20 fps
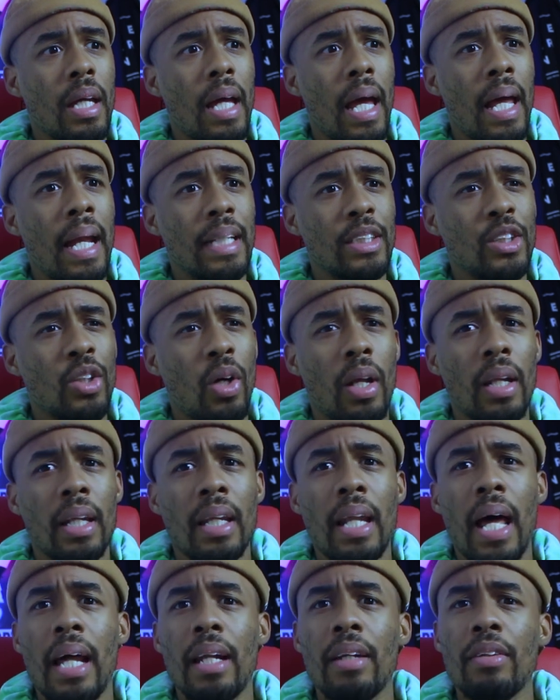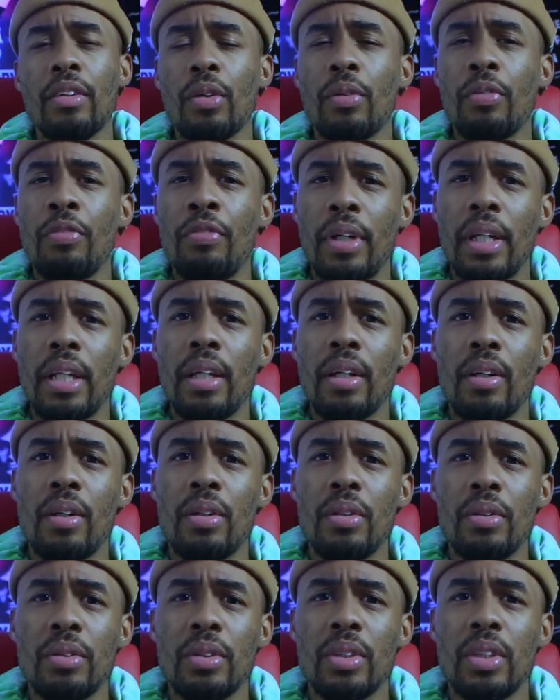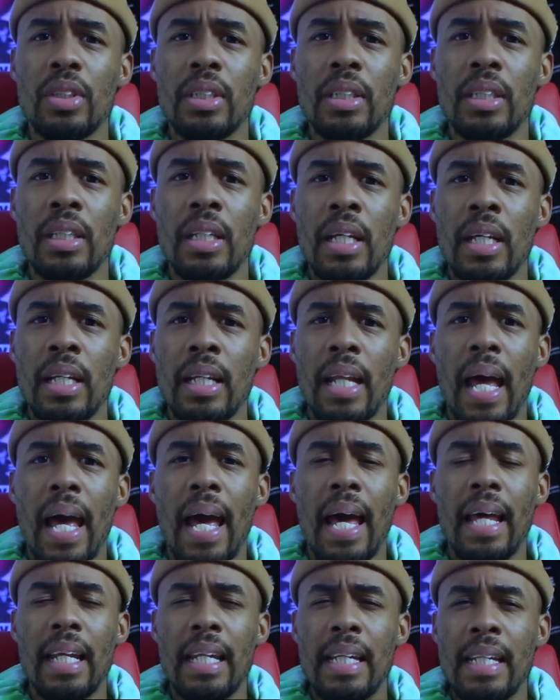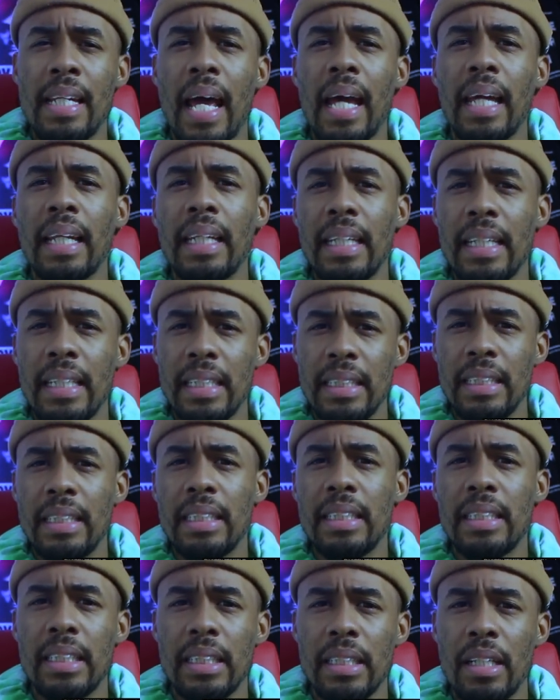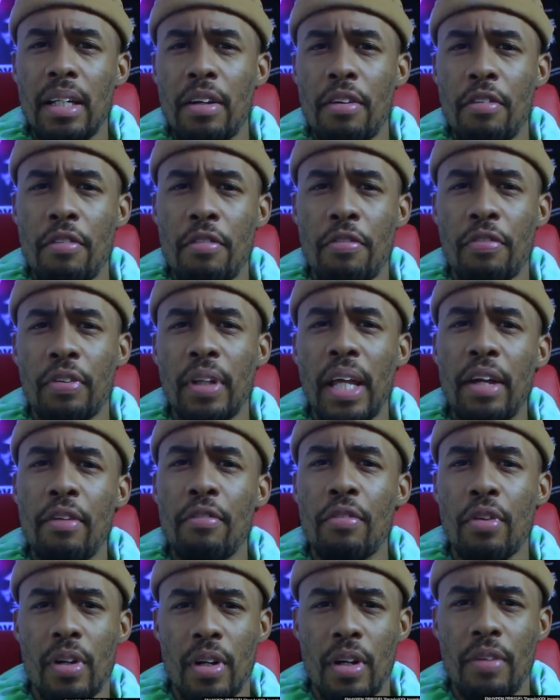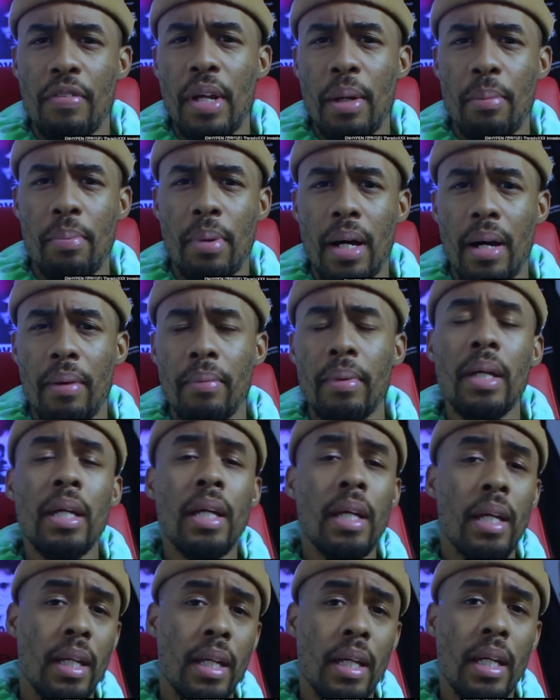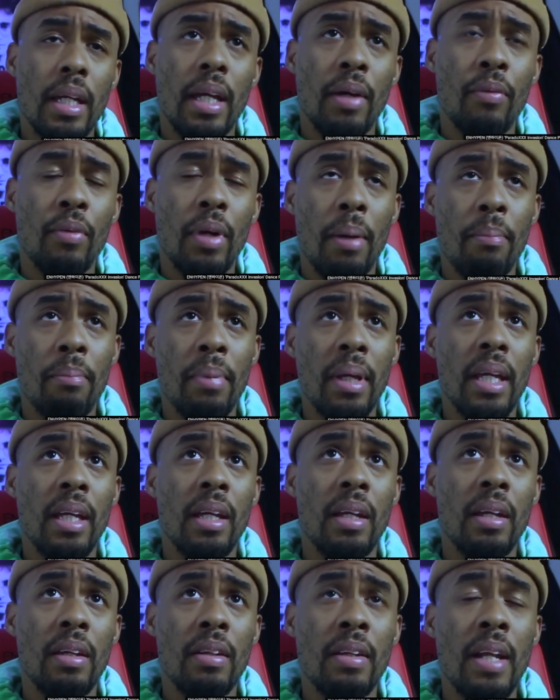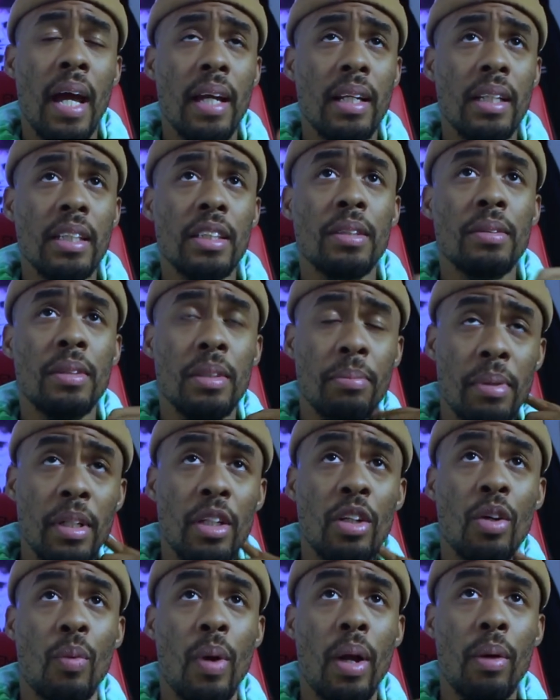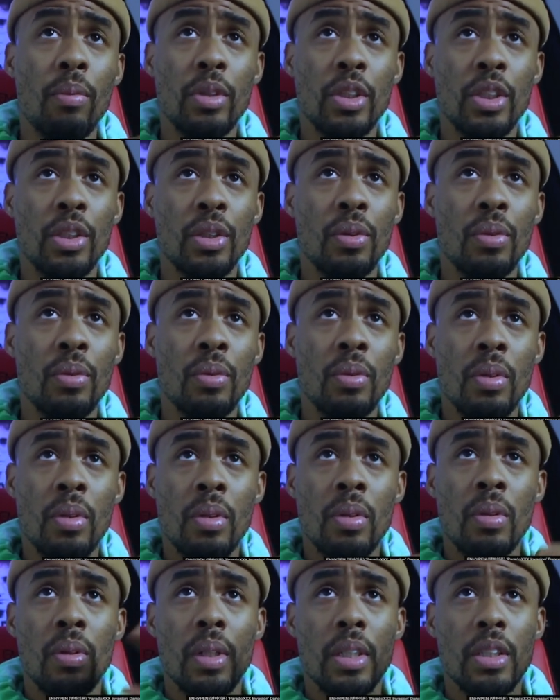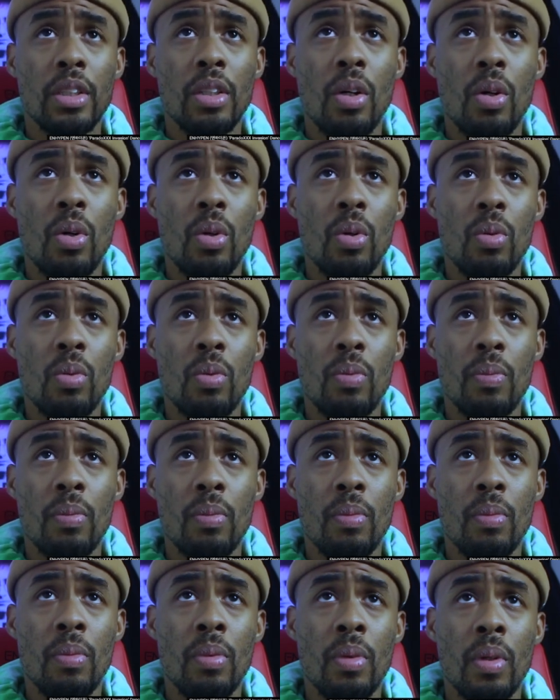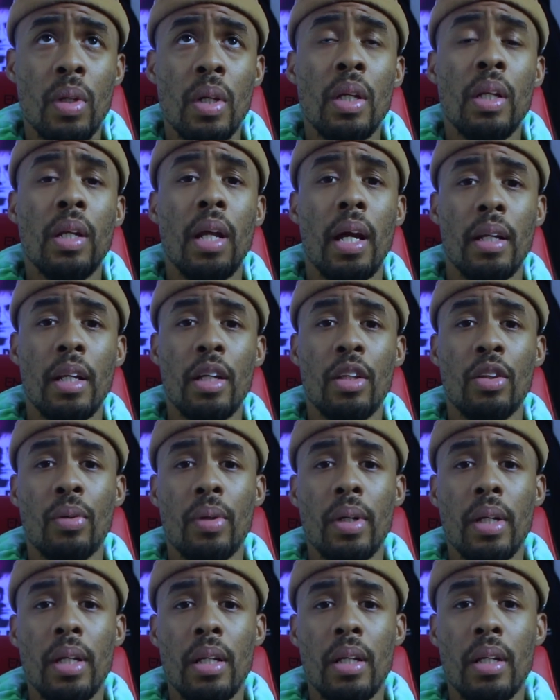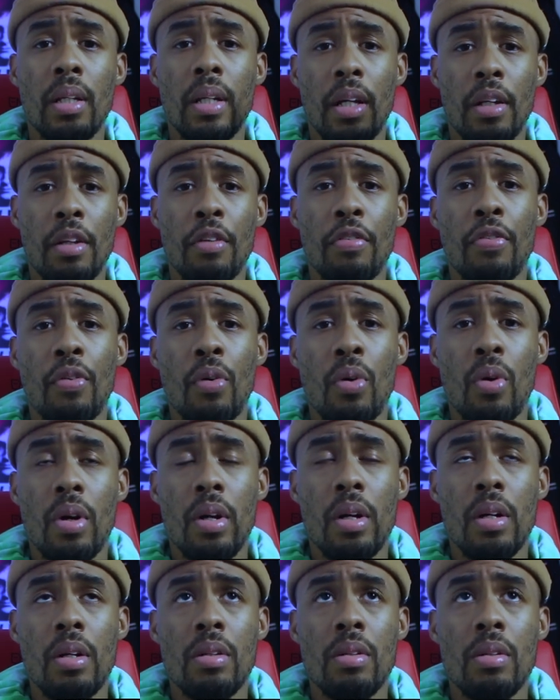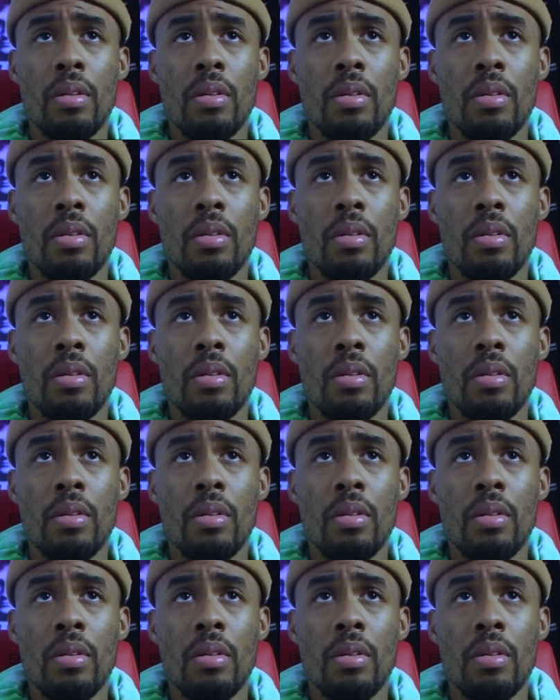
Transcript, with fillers: And I saw a lot of the videos that had a 90s flavor of hip-hop. And what I mean 90s, to be correct with you, let's go 93, 94,